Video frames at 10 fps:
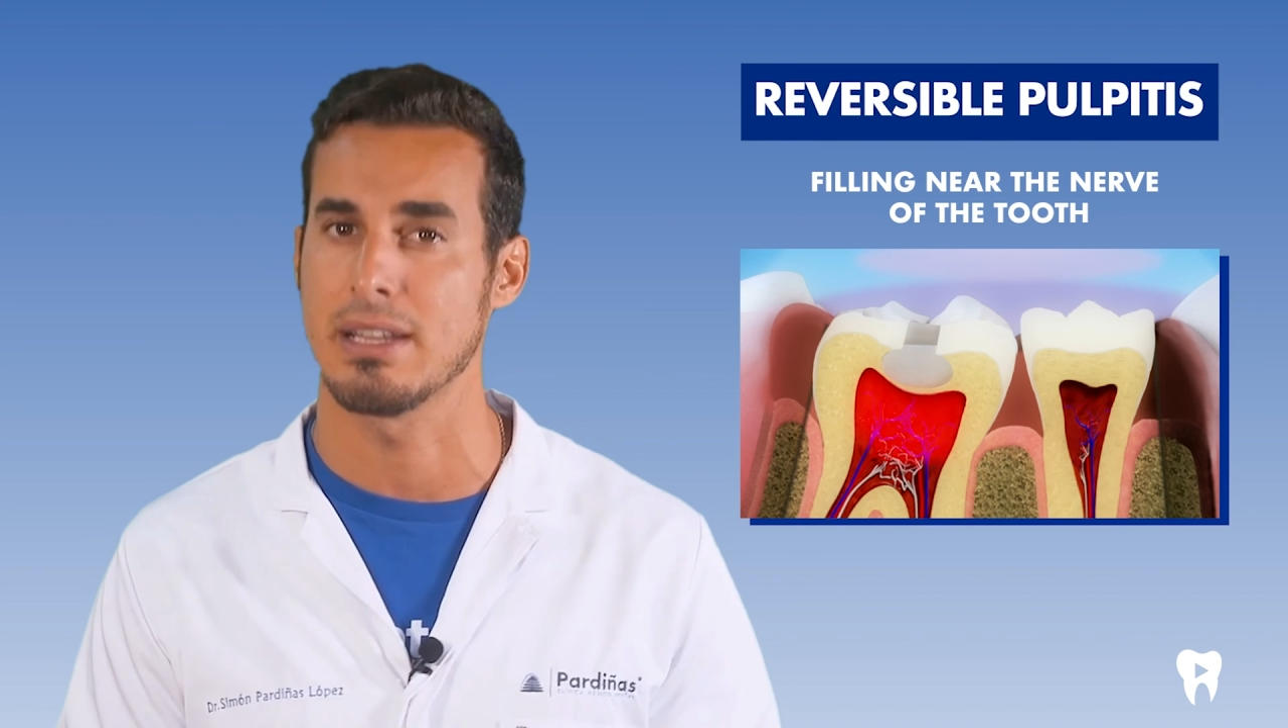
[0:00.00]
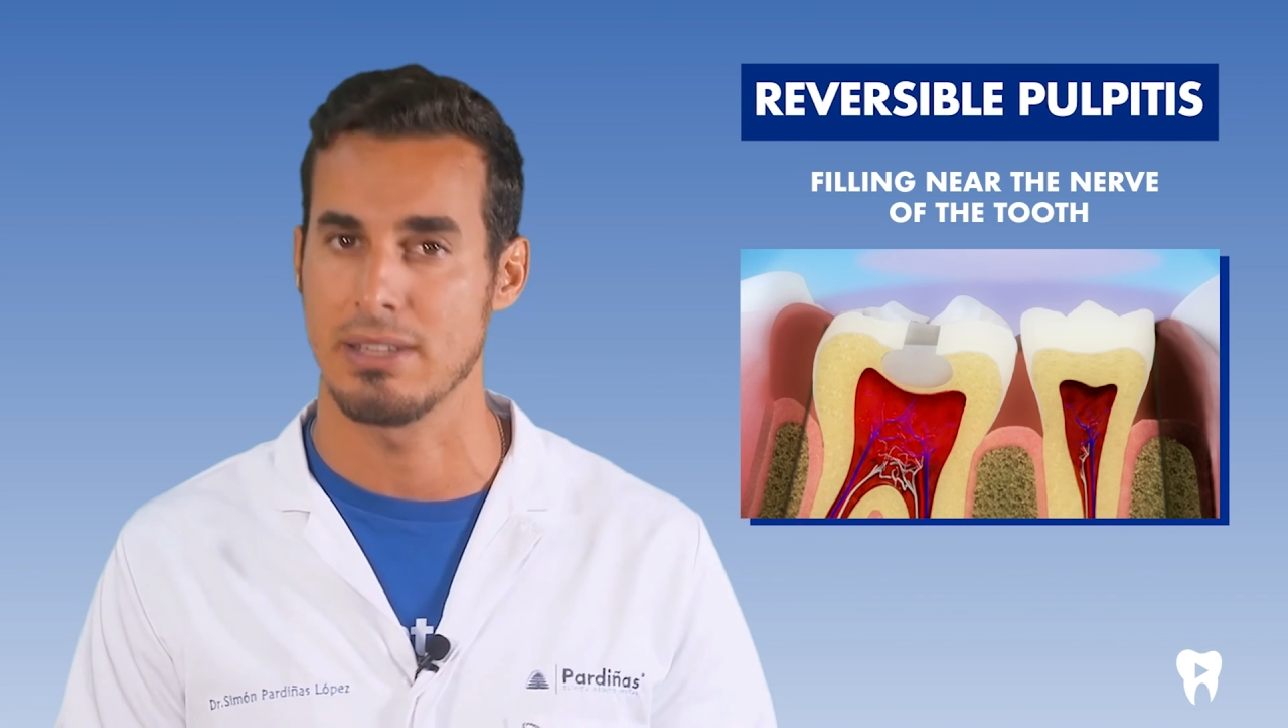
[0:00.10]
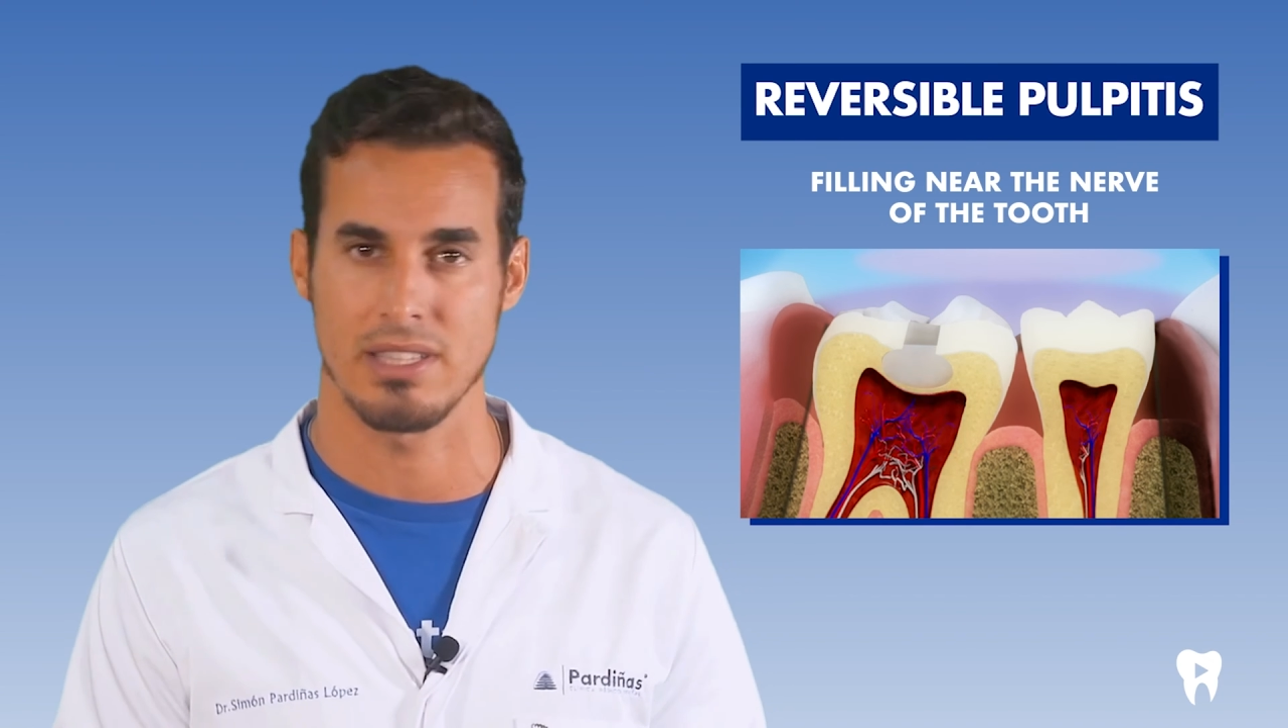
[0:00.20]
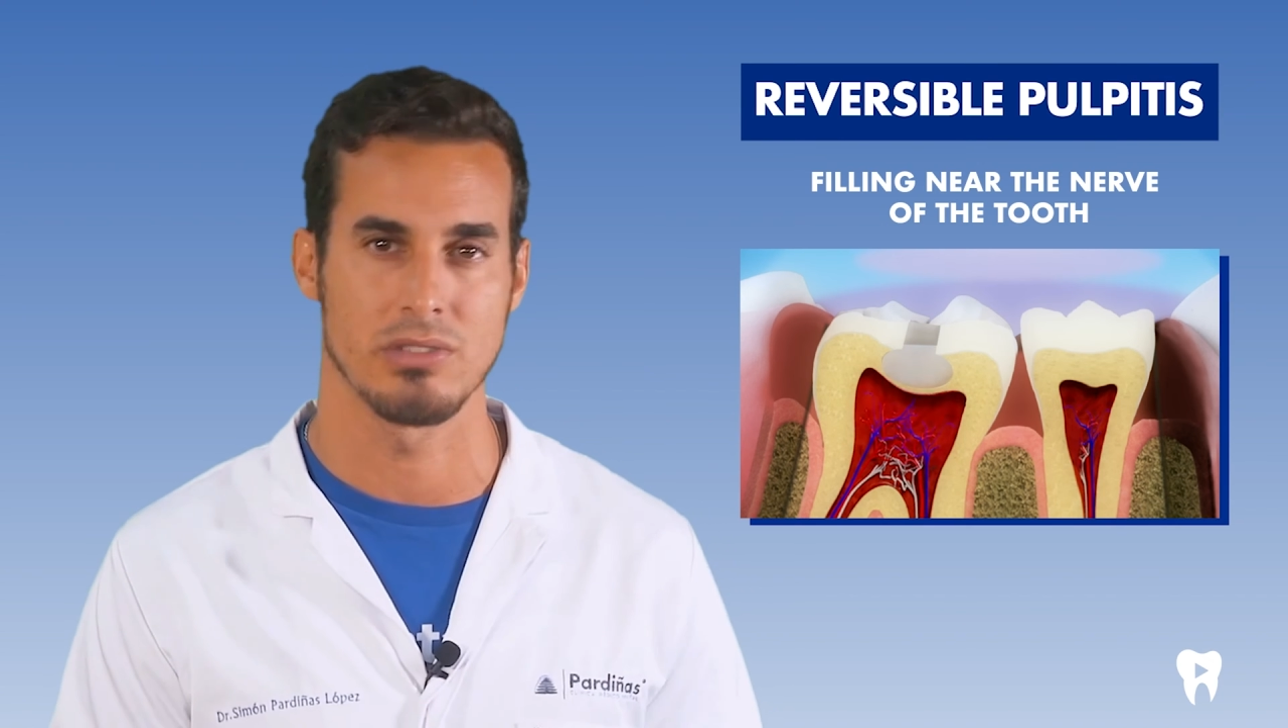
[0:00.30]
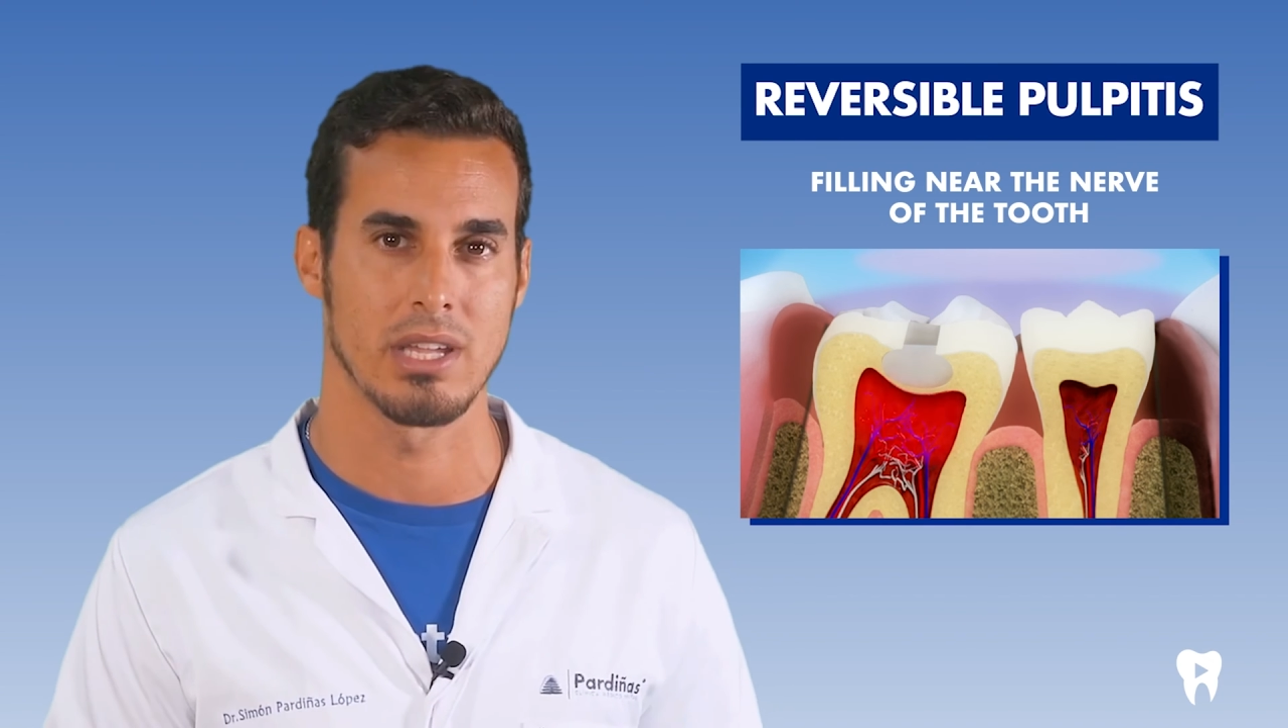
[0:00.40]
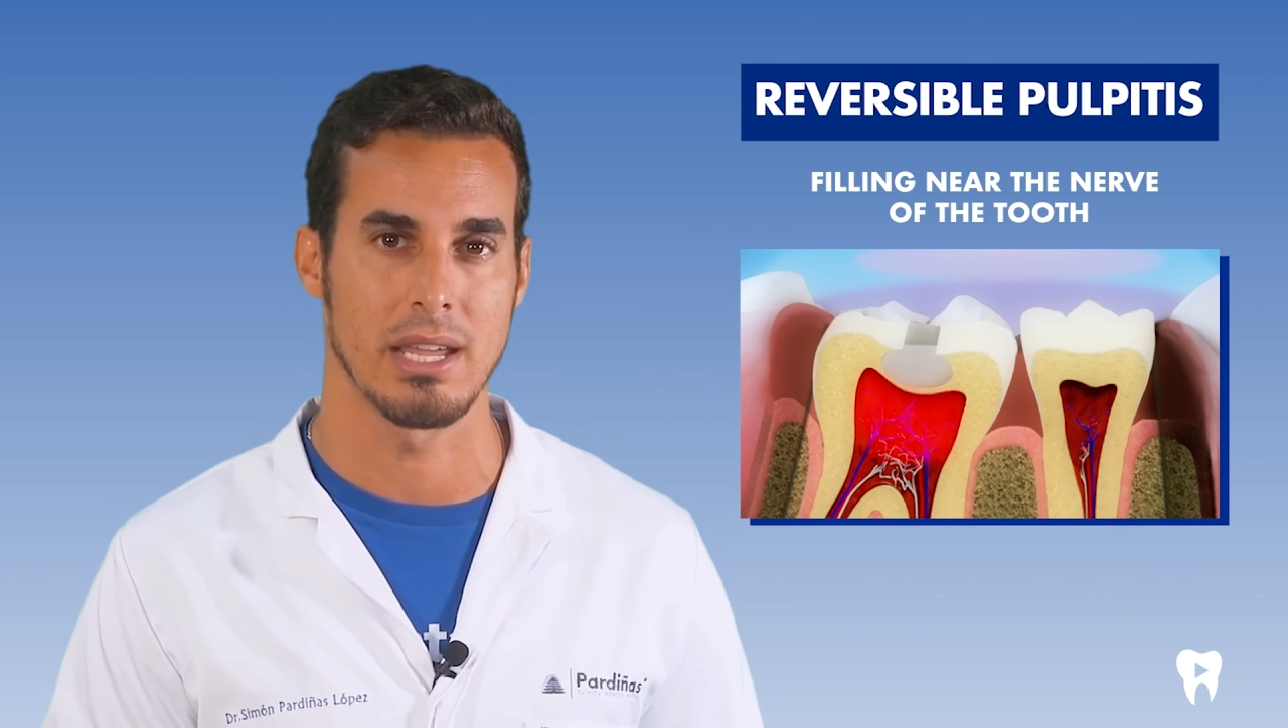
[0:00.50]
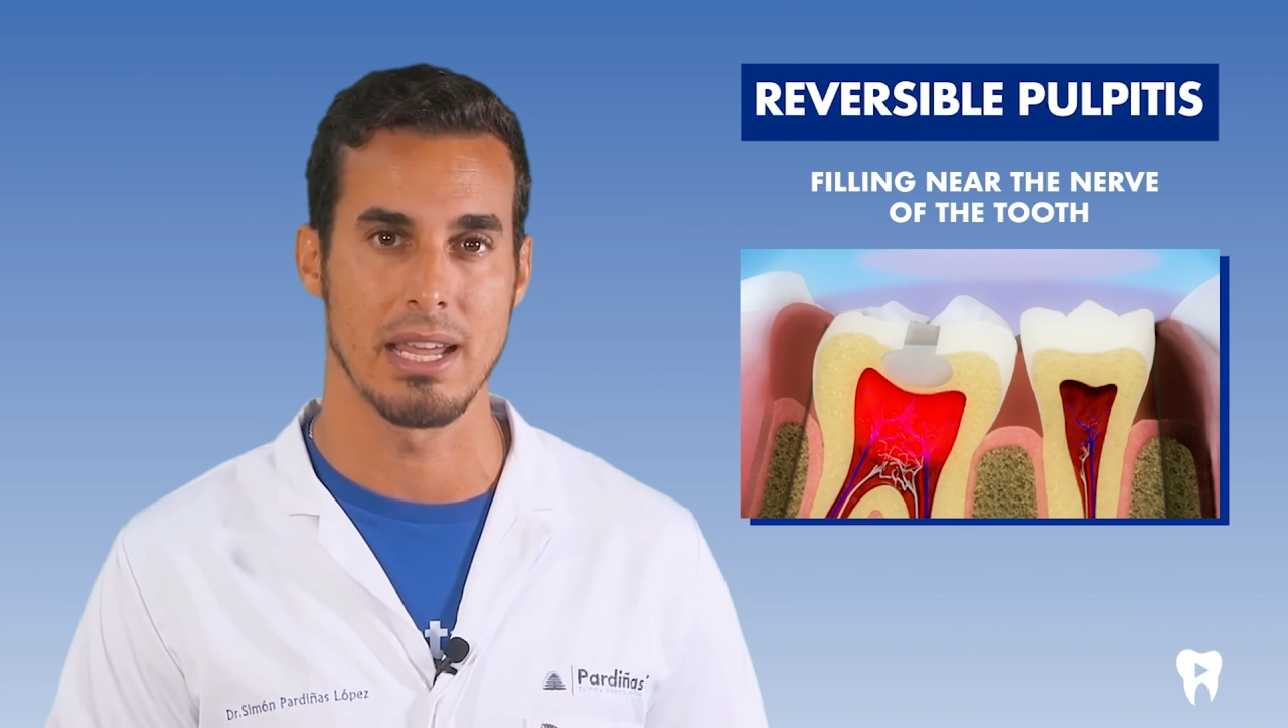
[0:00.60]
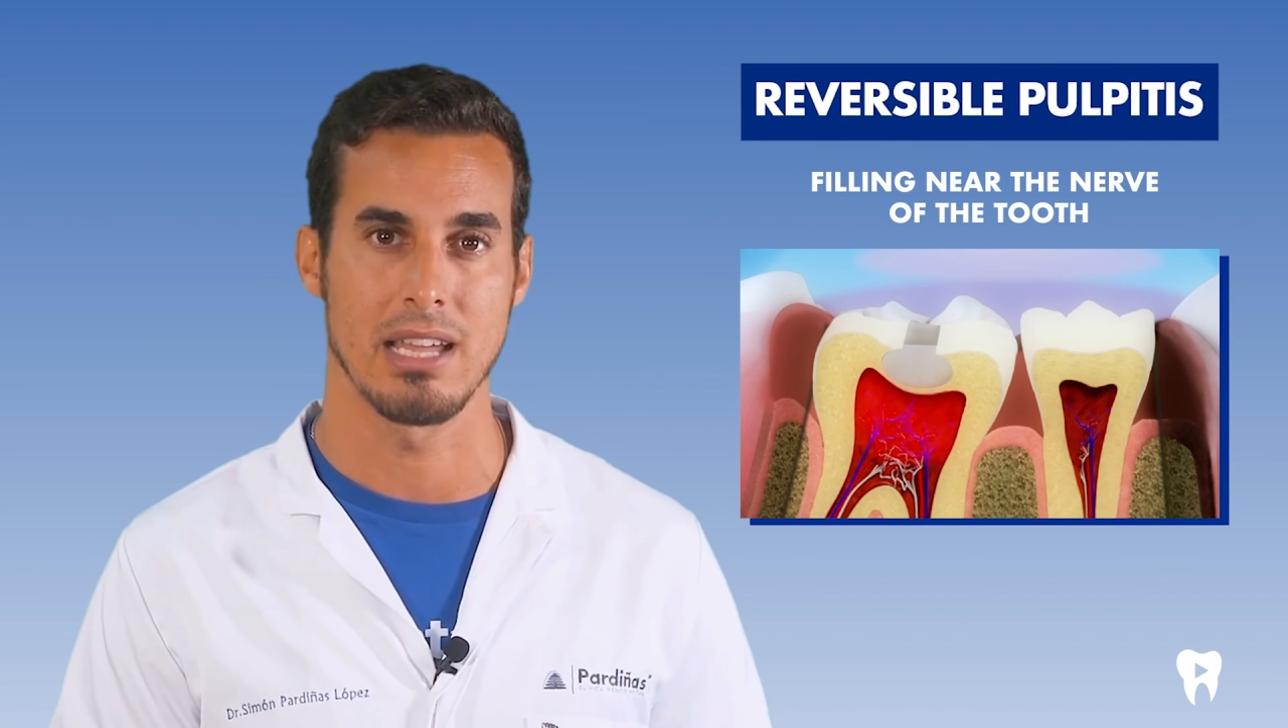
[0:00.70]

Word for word: that this filling